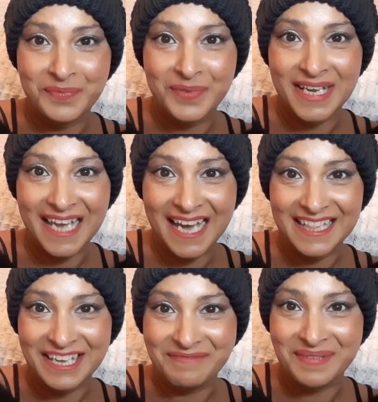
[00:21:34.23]
But yeah,
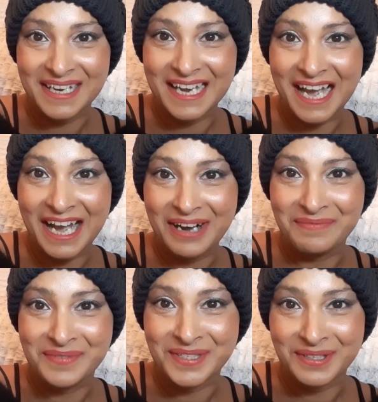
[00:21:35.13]
they've been
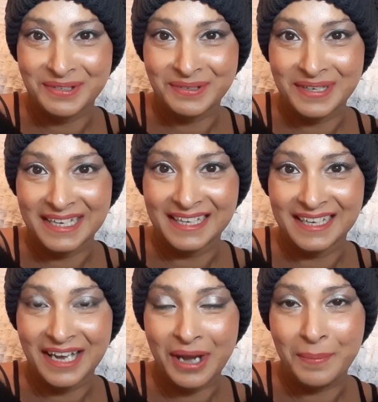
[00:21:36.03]

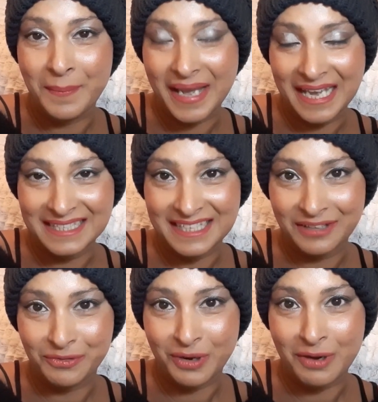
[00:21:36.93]
absolutely amazing
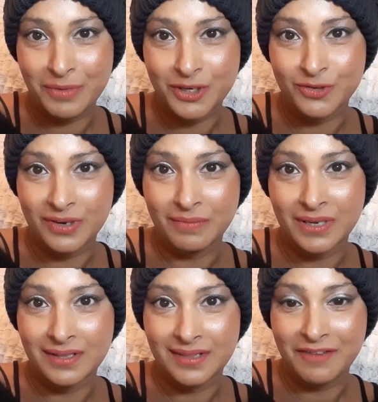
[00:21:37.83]
throughout my treatment.